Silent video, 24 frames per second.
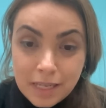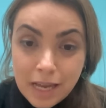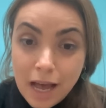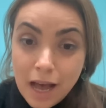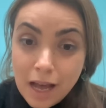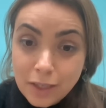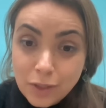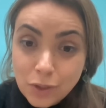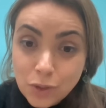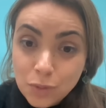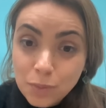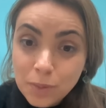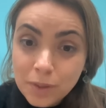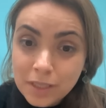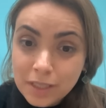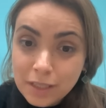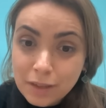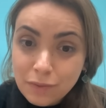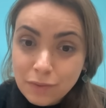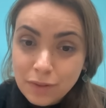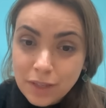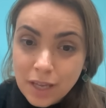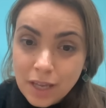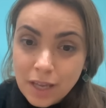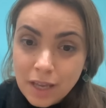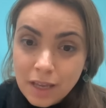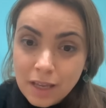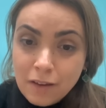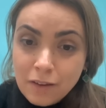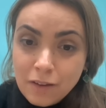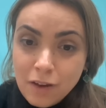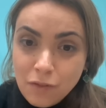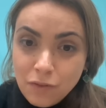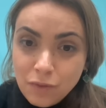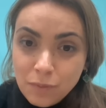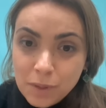I do believe that
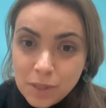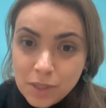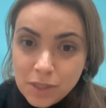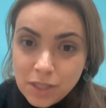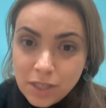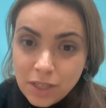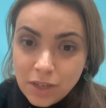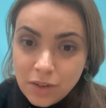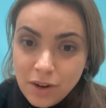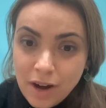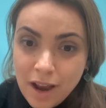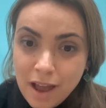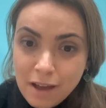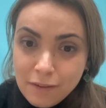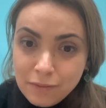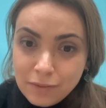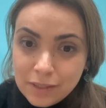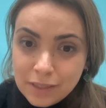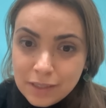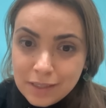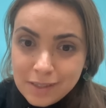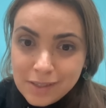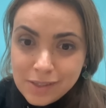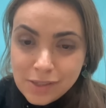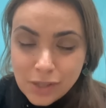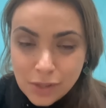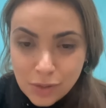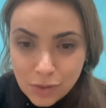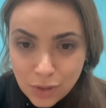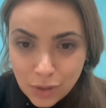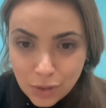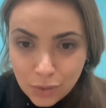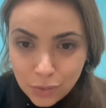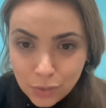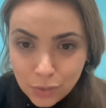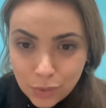governments here have a
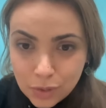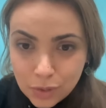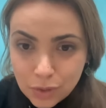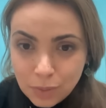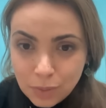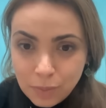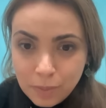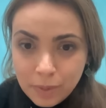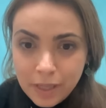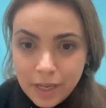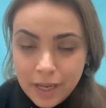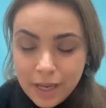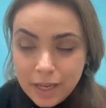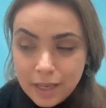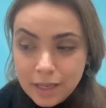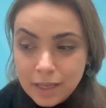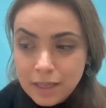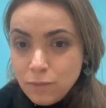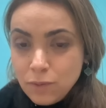central role to play.